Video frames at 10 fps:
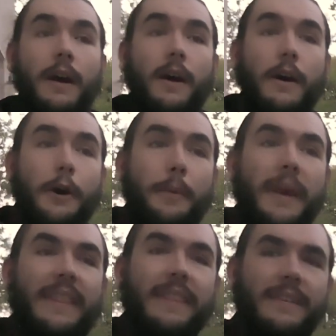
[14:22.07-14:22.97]

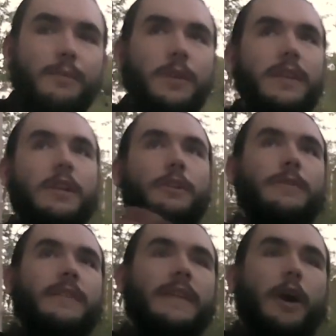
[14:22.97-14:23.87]
And this really
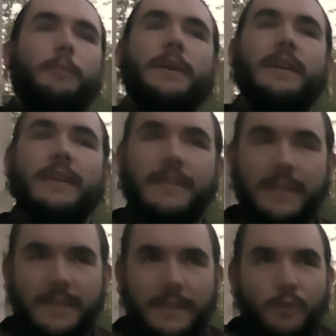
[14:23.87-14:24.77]
closes out because
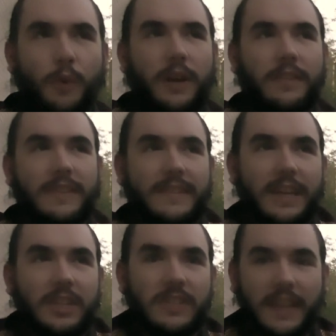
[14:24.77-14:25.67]
this is where the
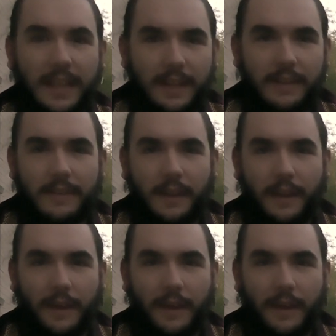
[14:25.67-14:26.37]
stages end.